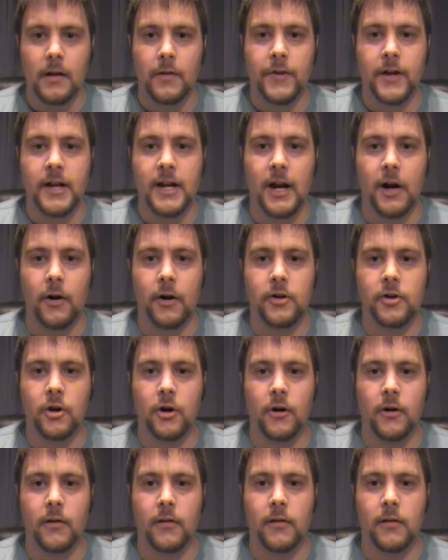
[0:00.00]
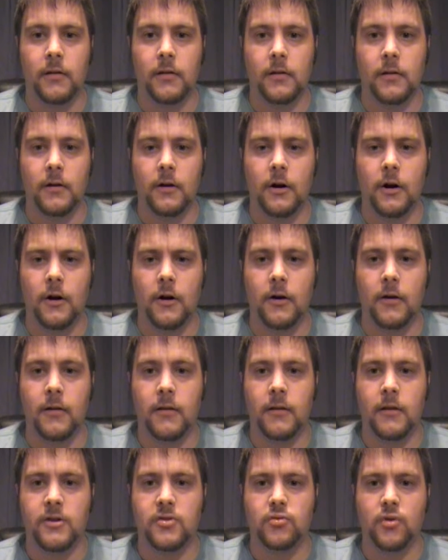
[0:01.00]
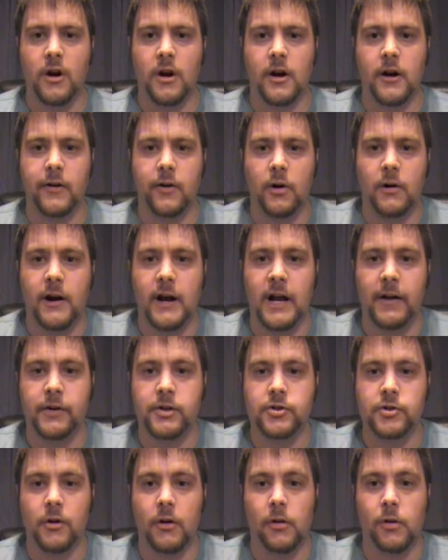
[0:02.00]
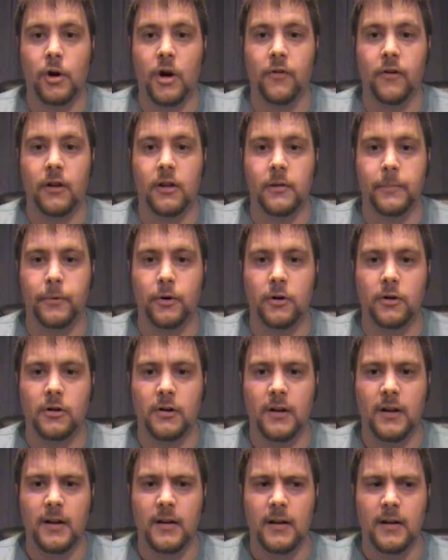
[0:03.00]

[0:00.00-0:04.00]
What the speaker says: The characters are strong or average, they're serviceable.